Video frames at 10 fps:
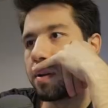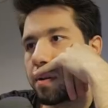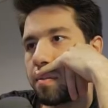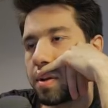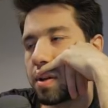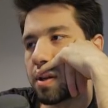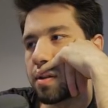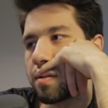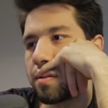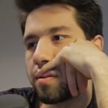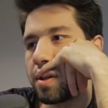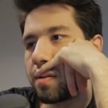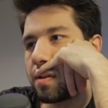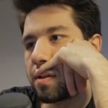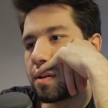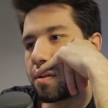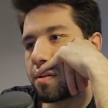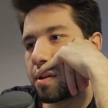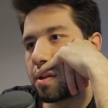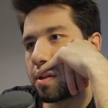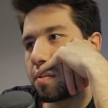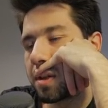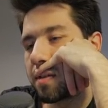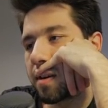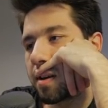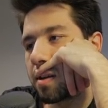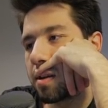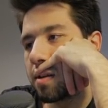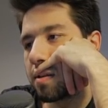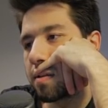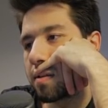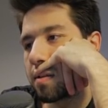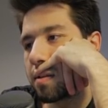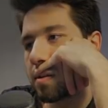It's gonna be not too easy though, with this hand at least.